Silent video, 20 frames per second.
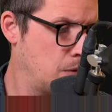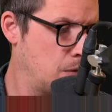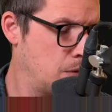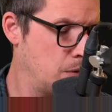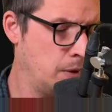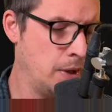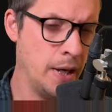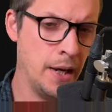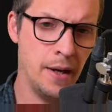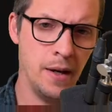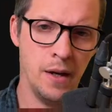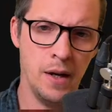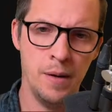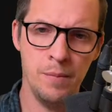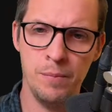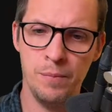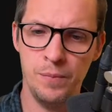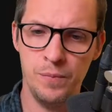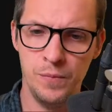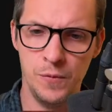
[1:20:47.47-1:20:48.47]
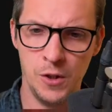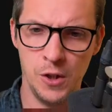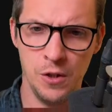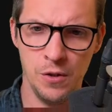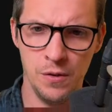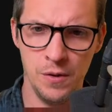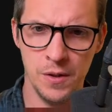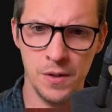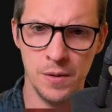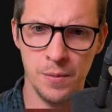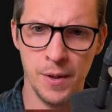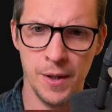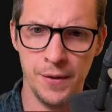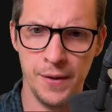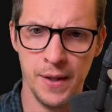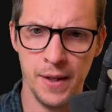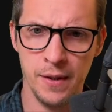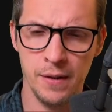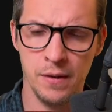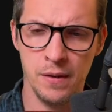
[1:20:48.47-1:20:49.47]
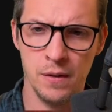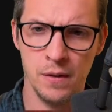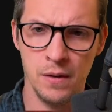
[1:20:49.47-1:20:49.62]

Yeah, I'm curious about that.